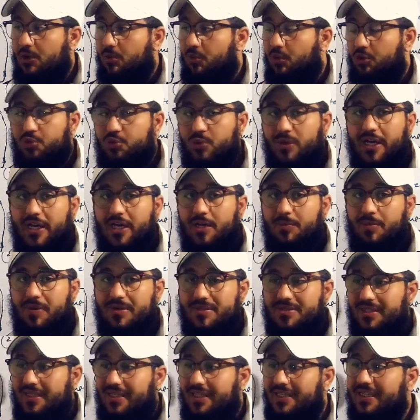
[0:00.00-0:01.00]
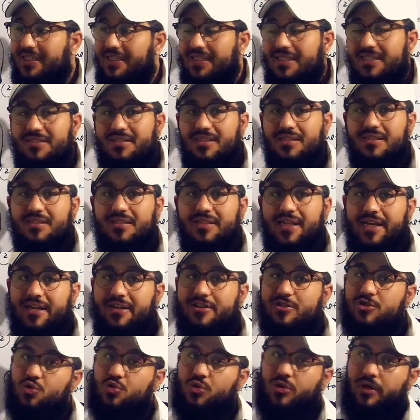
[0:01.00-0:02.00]
which will help us increase the
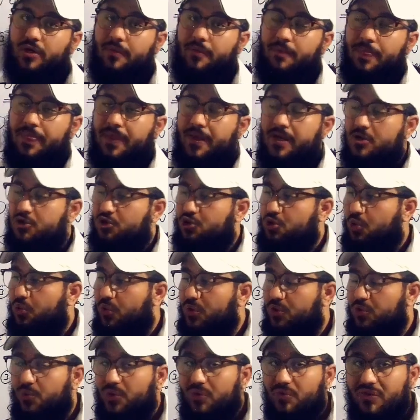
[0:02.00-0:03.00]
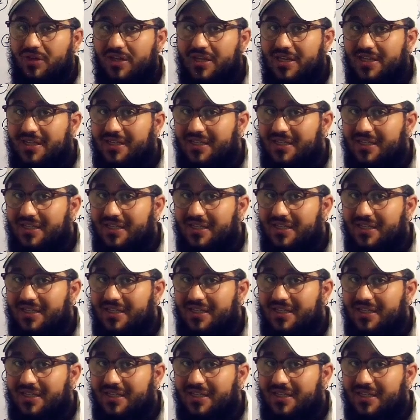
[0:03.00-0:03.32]
diastole. So when we